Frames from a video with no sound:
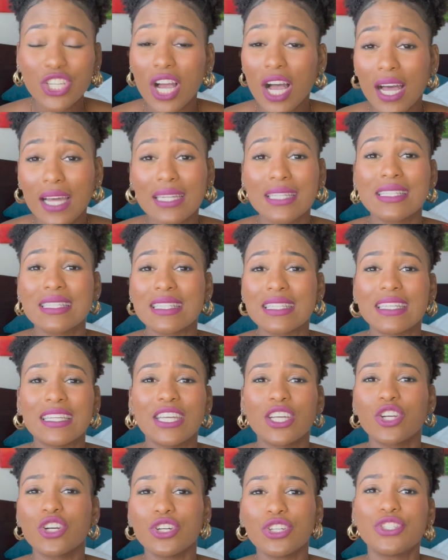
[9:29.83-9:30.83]

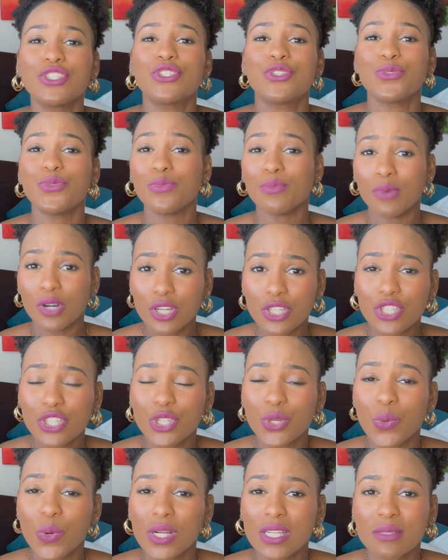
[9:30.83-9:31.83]
Honestly, it couldn't do much
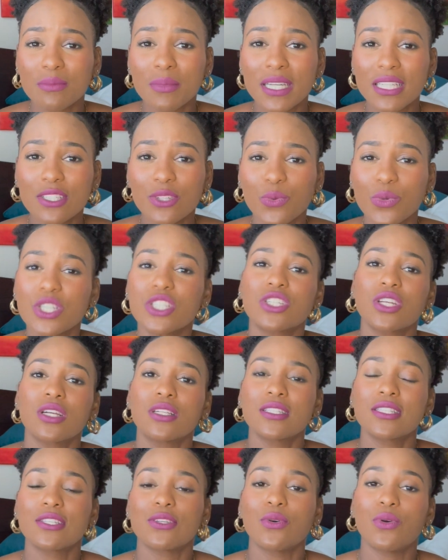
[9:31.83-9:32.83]
towards my
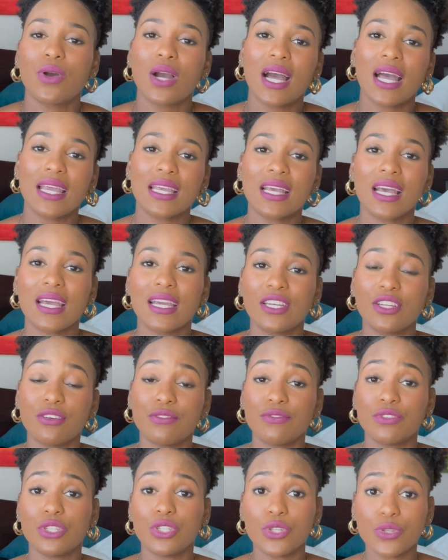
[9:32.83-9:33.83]
tuition, so I kind
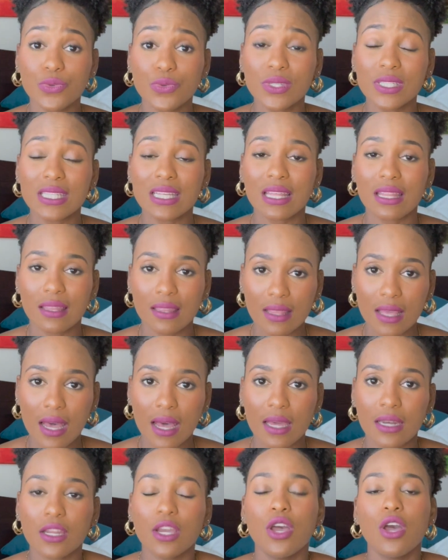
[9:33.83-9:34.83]
of used
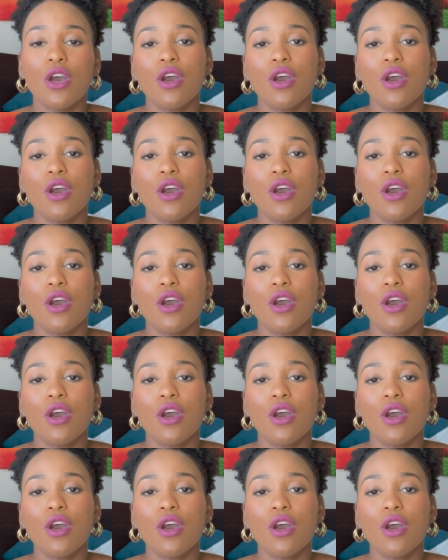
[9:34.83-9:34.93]
that